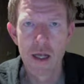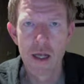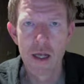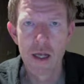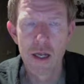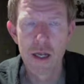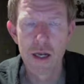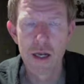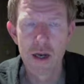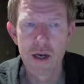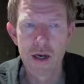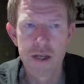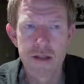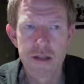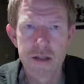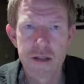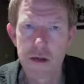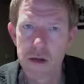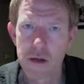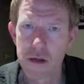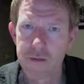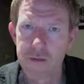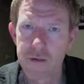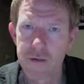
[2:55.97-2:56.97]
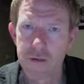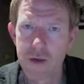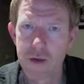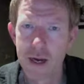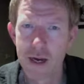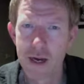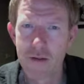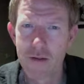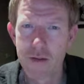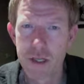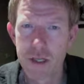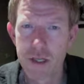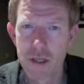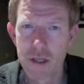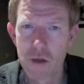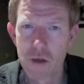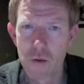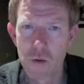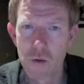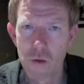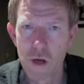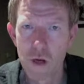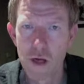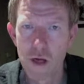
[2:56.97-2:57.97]
You don't necessarily have to read every single
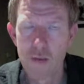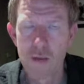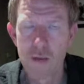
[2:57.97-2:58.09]
word,